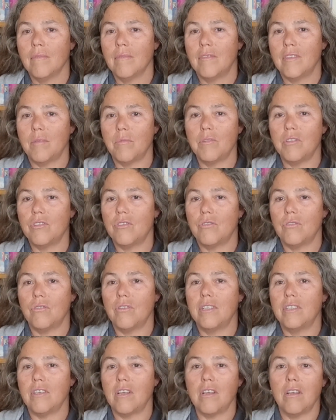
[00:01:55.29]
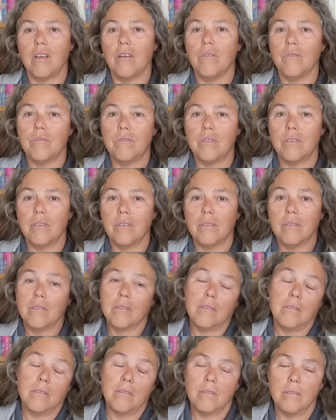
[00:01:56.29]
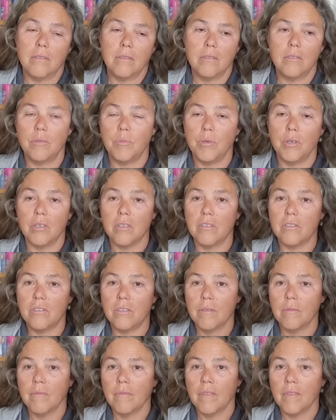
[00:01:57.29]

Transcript: Some of the stories I loathed, to be honest.